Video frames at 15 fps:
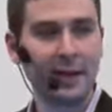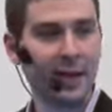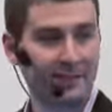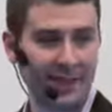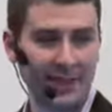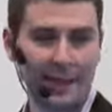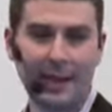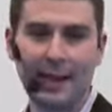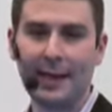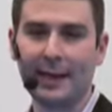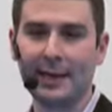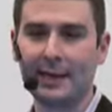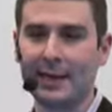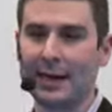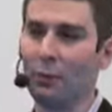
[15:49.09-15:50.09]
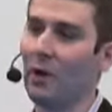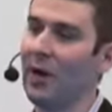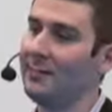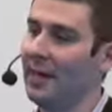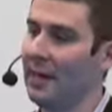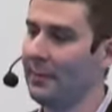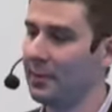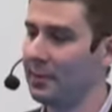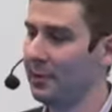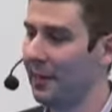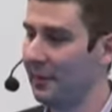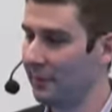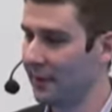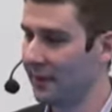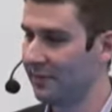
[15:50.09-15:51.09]
If they like a white paper
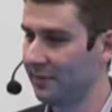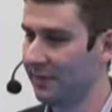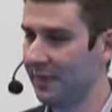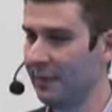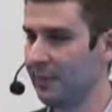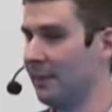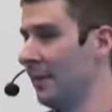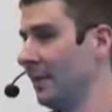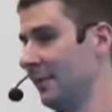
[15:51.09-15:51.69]
they read from you,